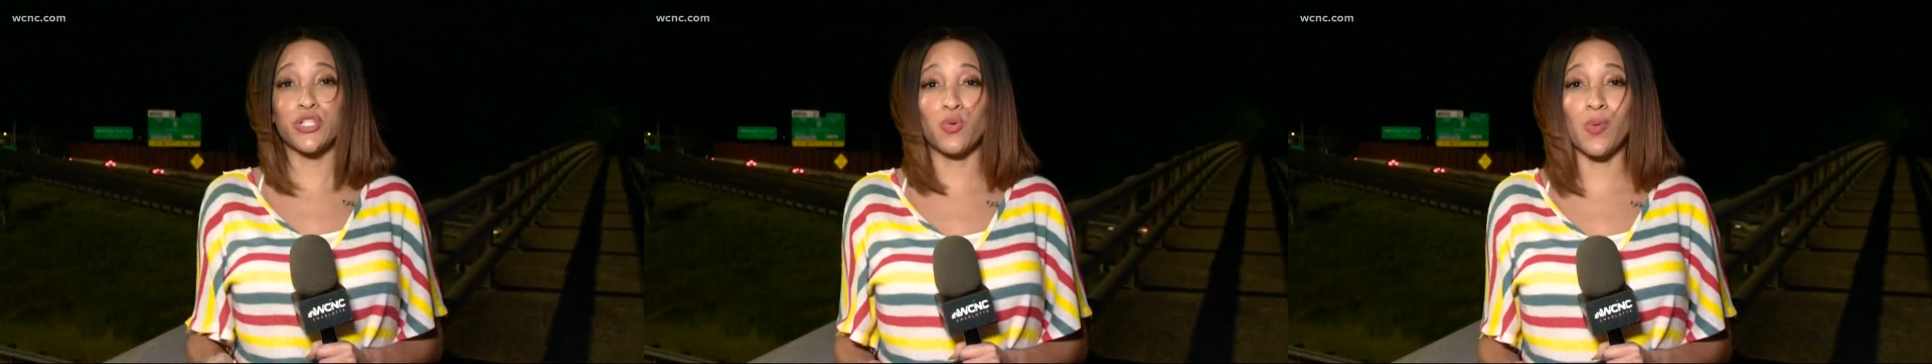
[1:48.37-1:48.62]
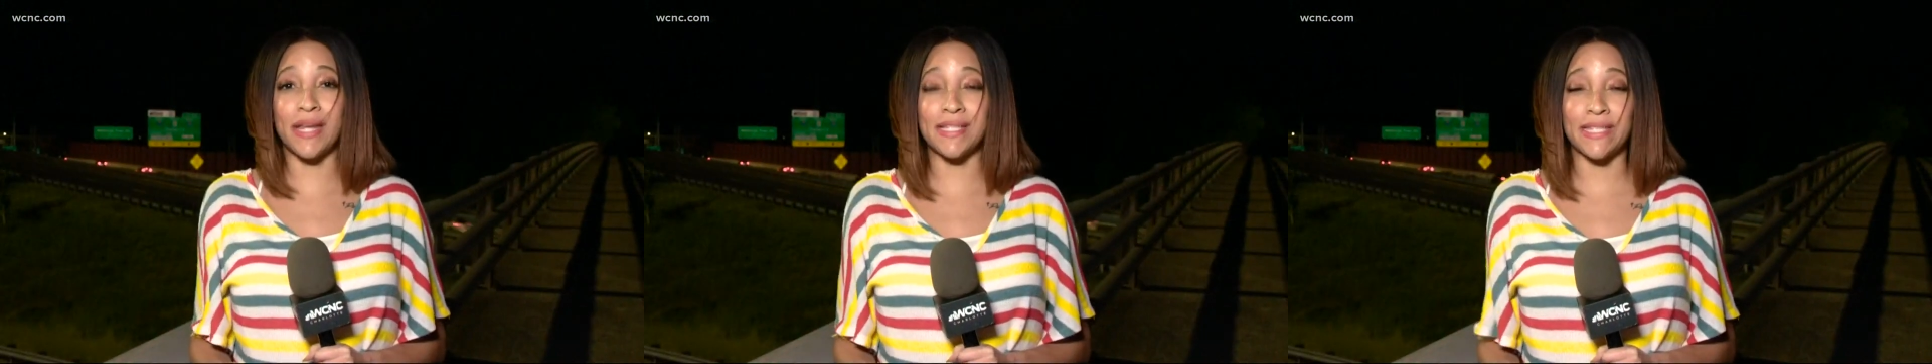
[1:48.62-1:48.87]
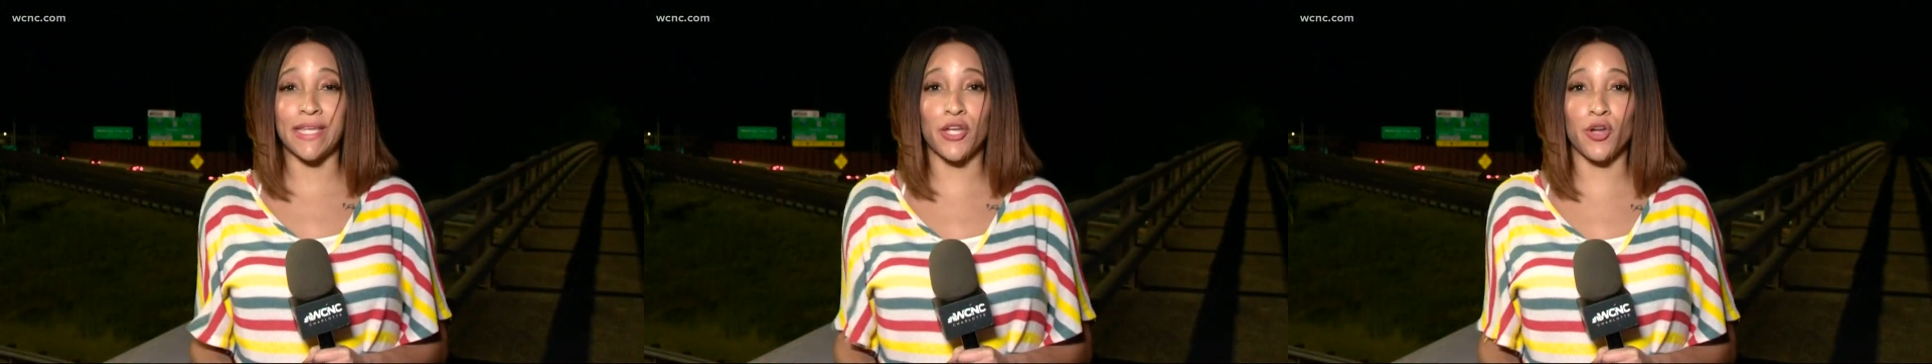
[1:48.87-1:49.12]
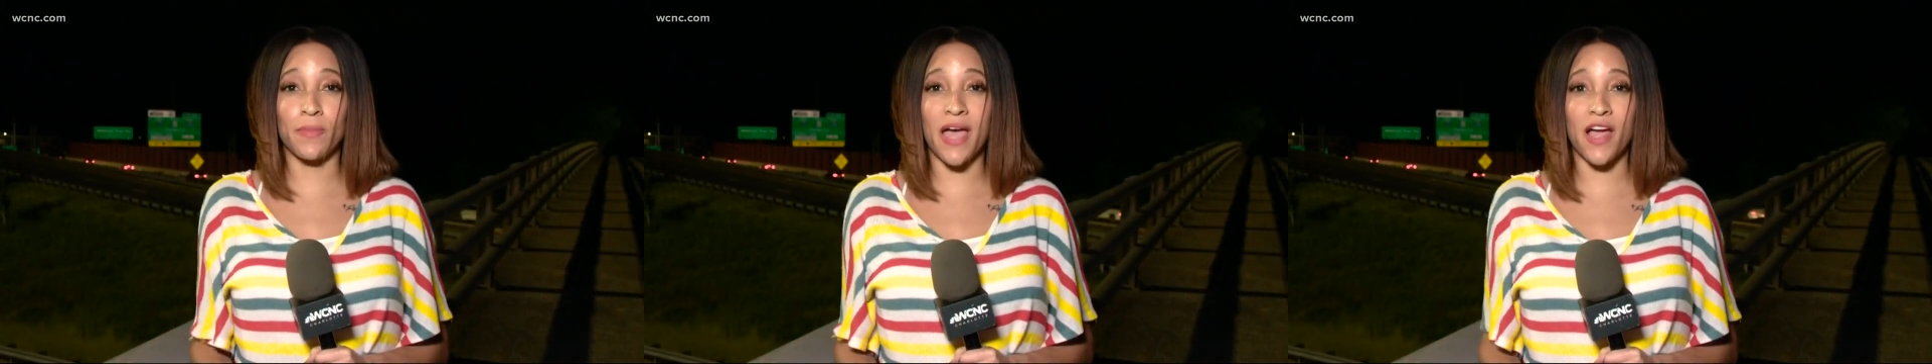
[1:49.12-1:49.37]
still waiting to
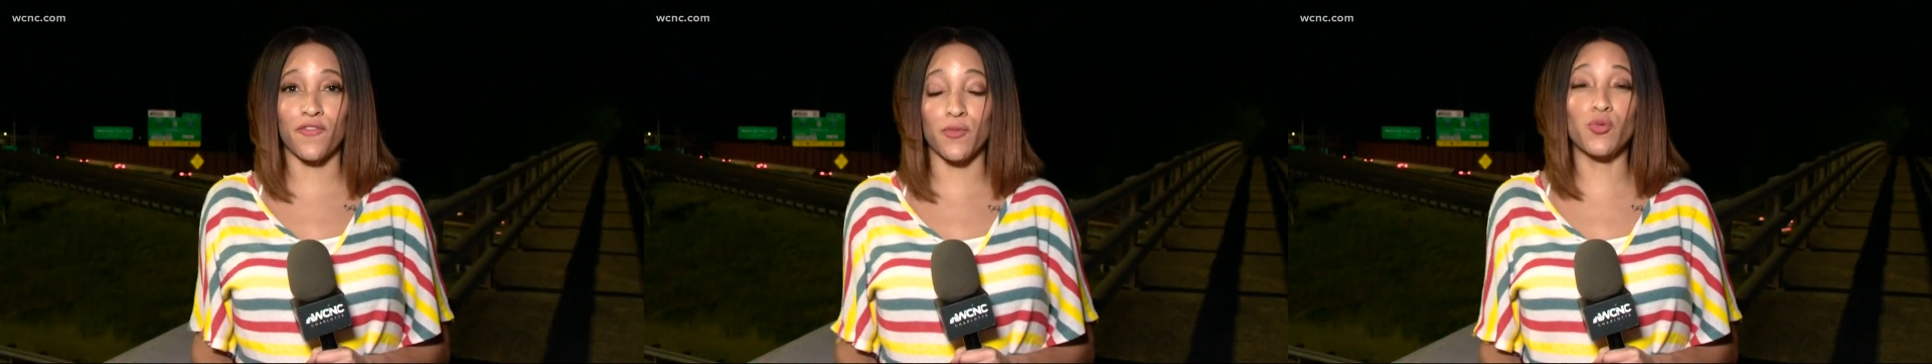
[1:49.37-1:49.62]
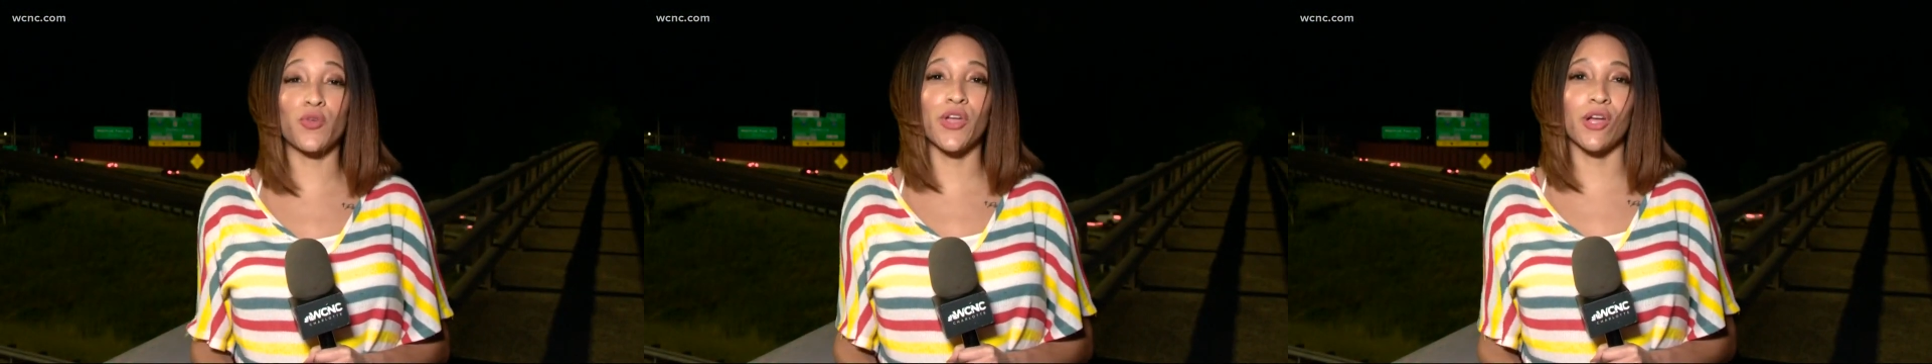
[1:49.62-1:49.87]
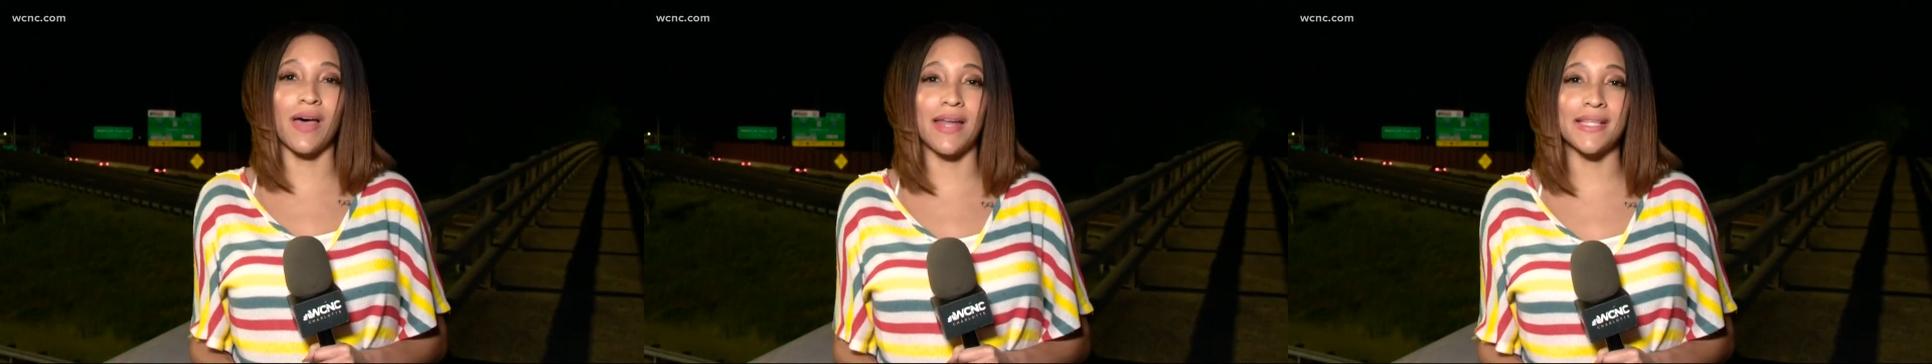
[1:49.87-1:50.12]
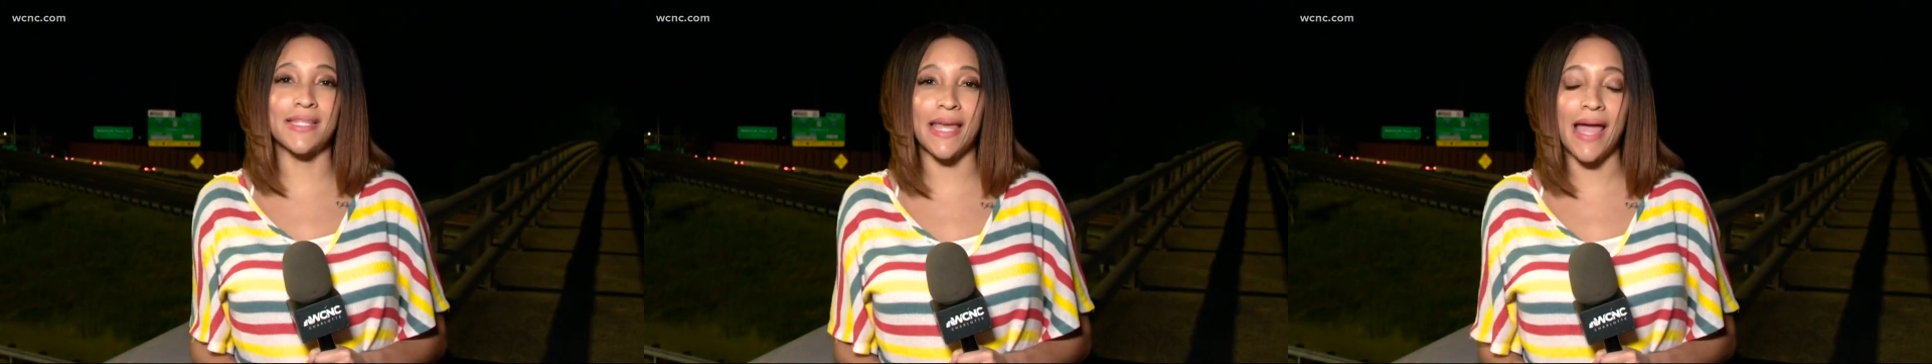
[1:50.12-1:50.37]
hear back from North
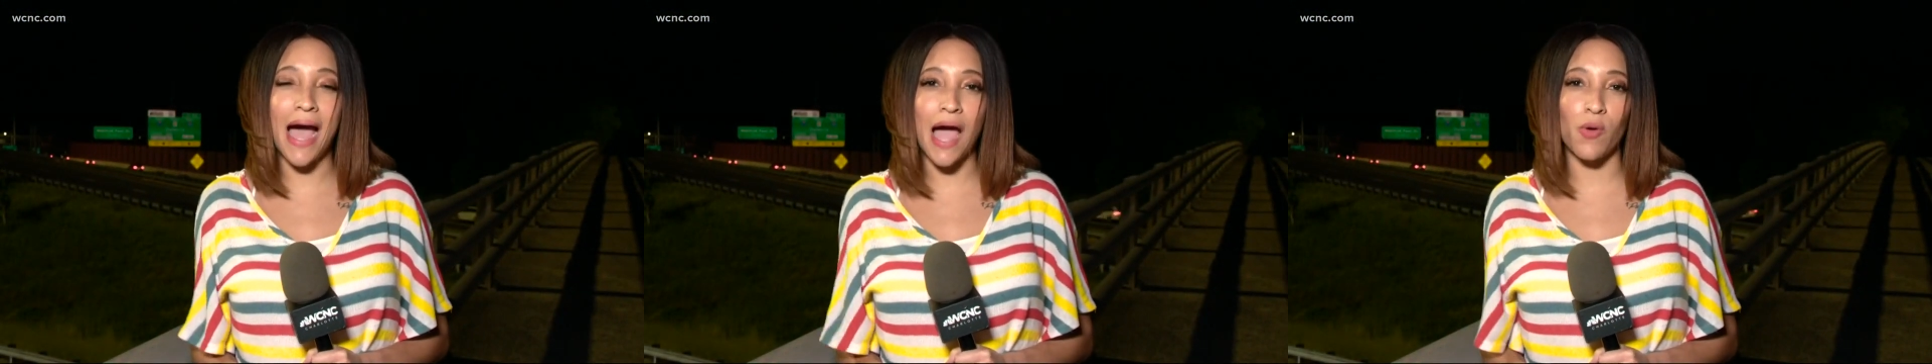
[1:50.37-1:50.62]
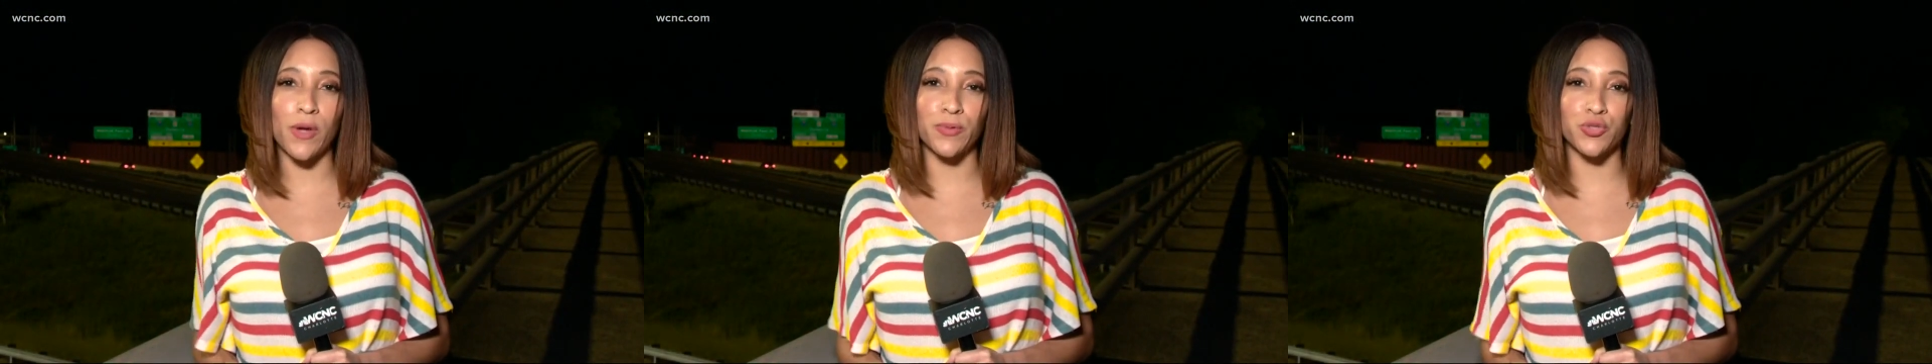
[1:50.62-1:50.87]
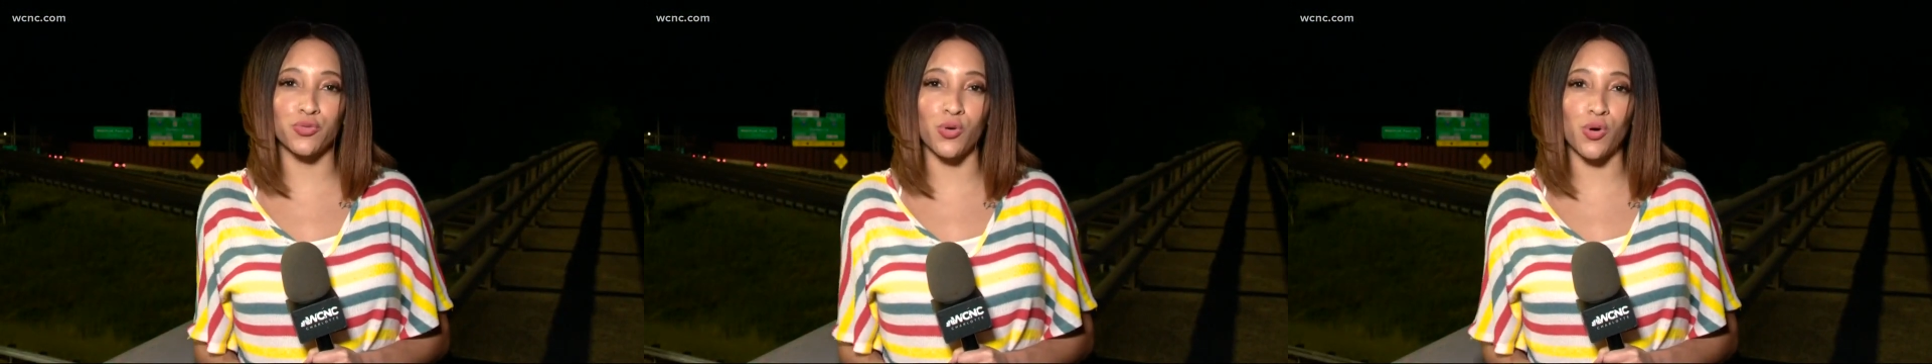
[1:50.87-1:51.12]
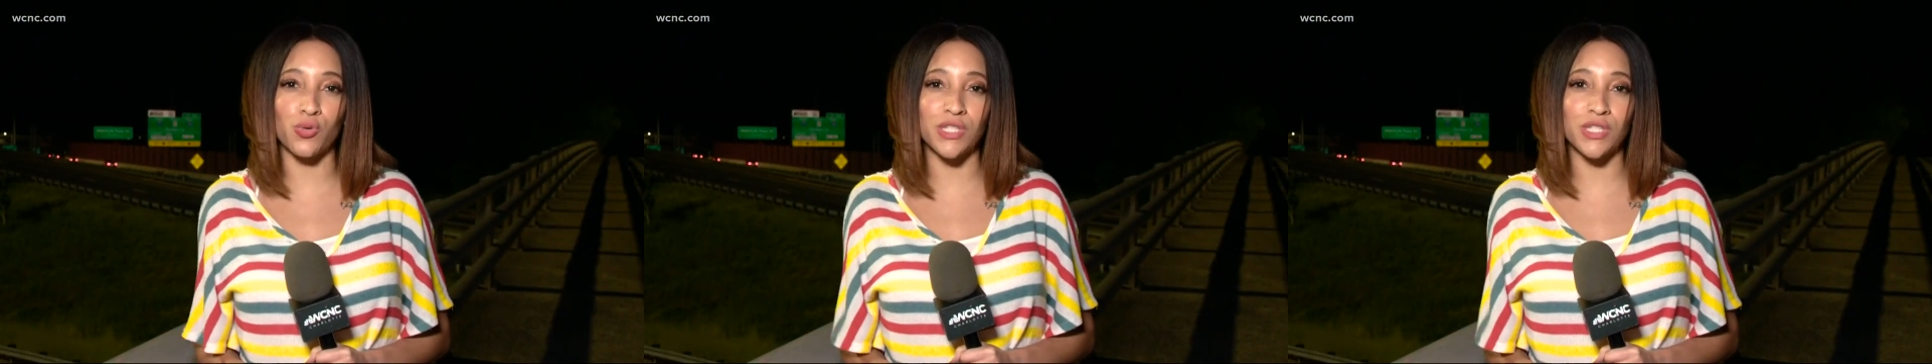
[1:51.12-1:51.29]
Carolina State Highway Patrol